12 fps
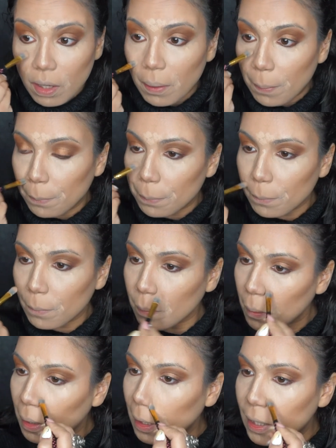
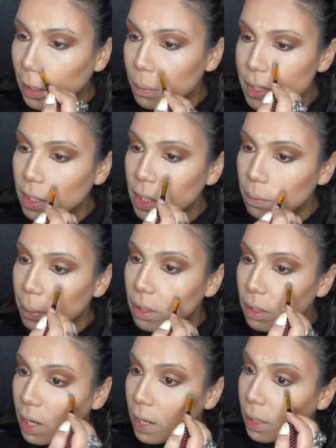And it helps to keep
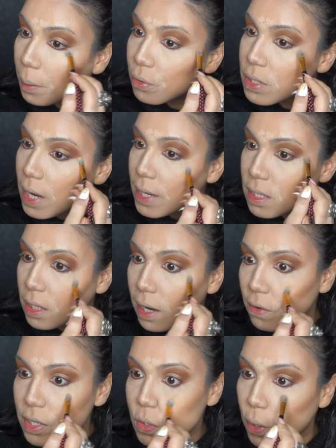it kind of like precise in the
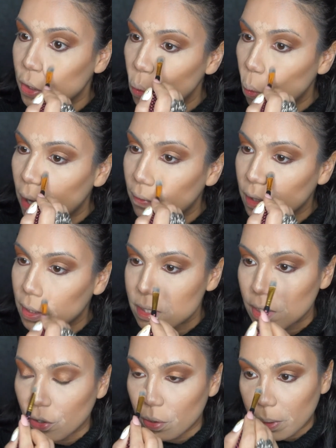areas where you want the
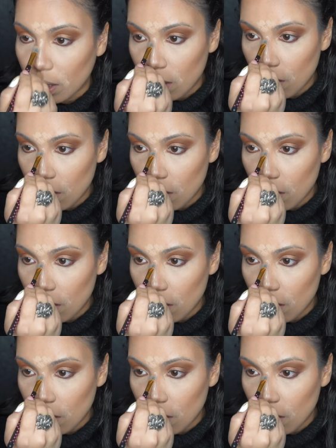concealer to be.